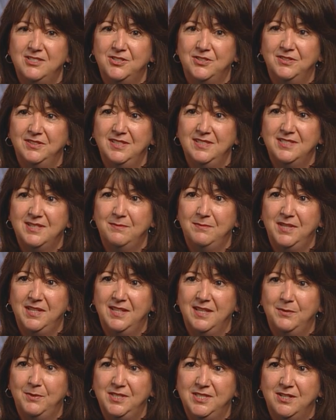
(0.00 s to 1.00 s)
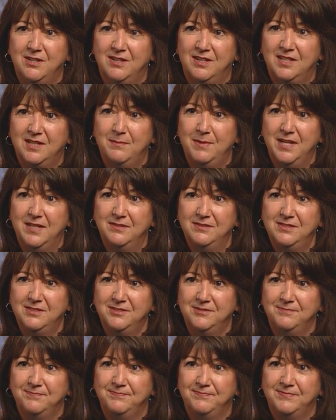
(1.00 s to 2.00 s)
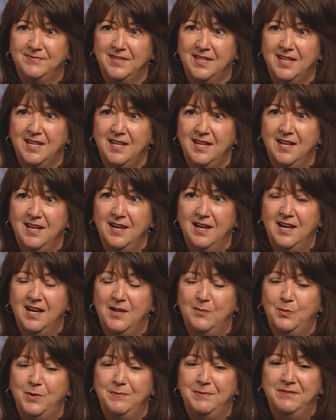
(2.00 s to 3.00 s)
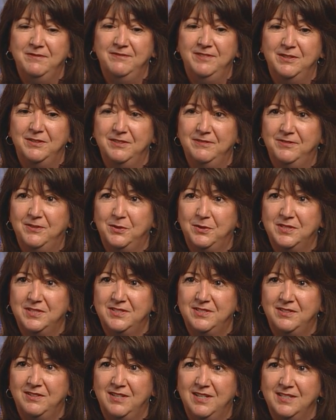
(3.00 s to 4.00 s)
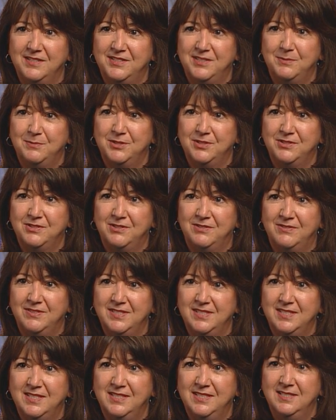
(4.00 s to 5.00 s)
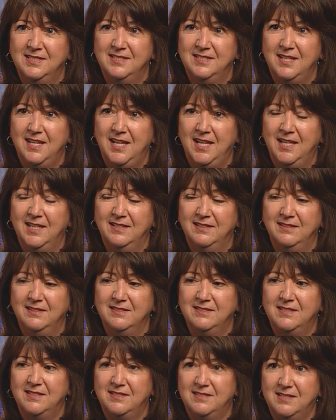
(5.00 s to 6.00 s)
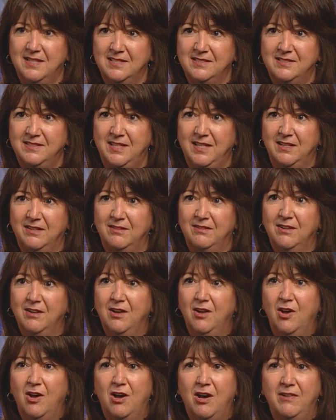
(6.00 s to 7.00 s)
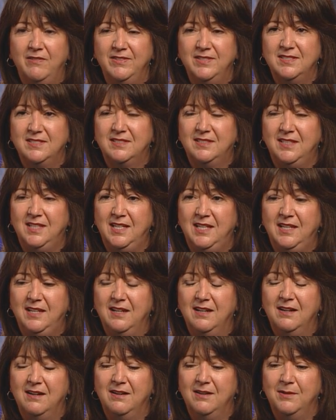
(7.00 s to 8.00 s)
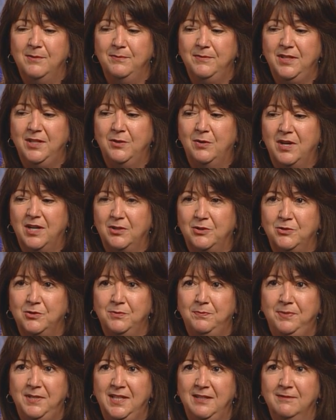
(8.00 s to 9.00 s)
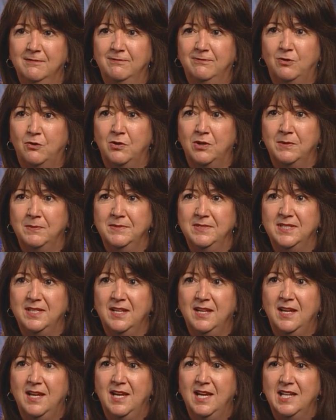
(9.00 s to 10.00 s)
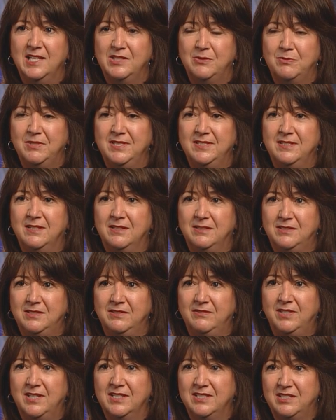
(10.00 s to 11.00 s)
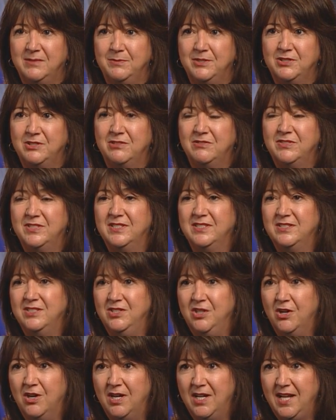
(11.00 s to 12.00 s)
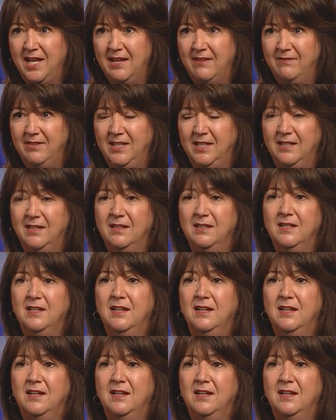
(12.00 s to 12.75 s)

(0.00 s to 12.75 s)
certainly something that we talk about. We've been very focused on customer services and the success there. Obviously, our group being formed as a result of customer services not having